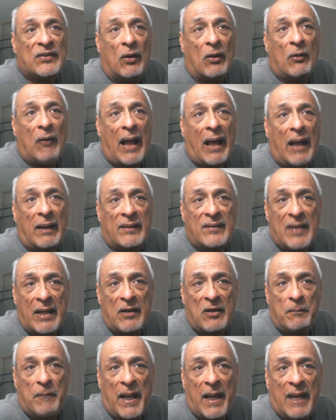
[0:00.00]
So
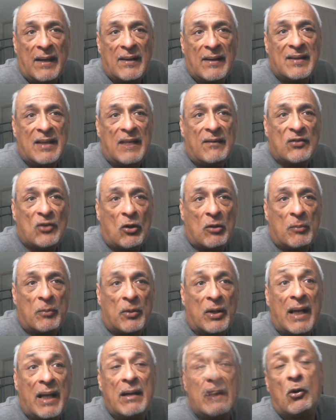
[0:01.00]
Alexander Payne, Steve
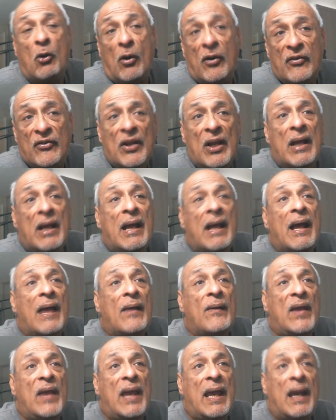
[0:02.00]
Soderbergh, and of course
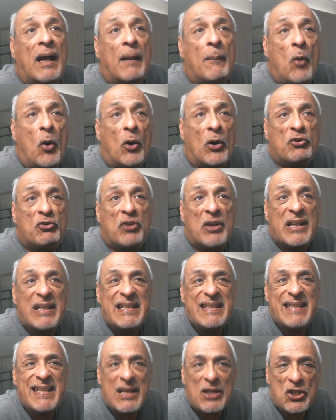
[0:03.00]
the uh, more
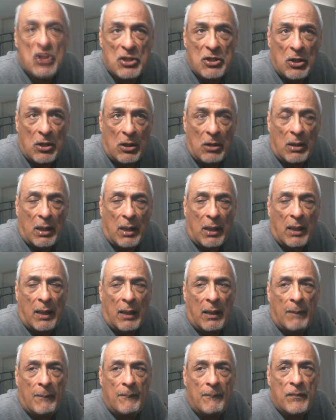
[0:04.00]

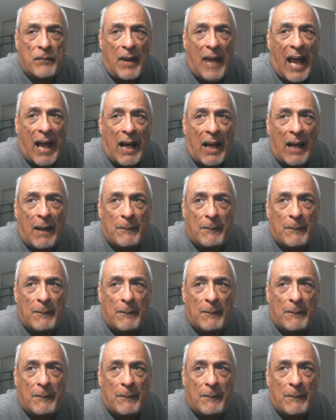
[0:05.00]
traditional um,